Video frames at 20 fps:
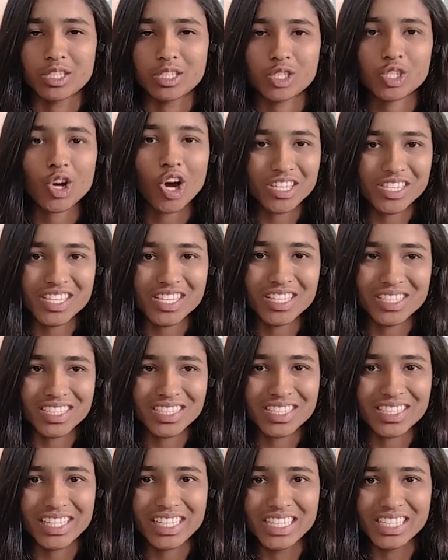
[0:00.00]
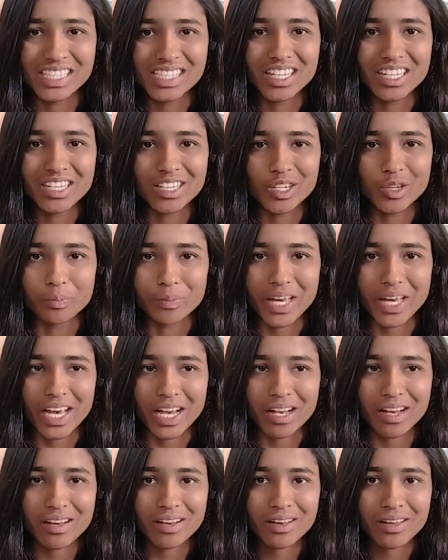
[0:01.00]
Shorts are just easier to
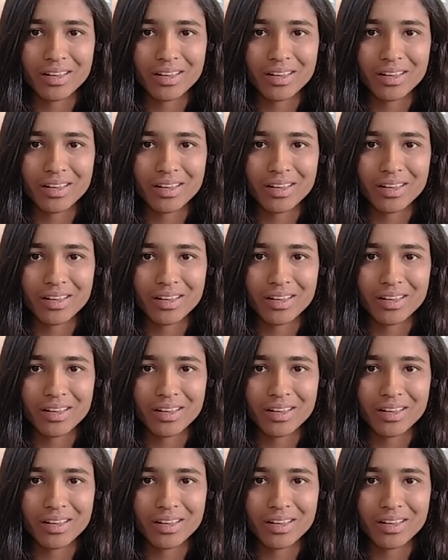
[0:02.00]
make.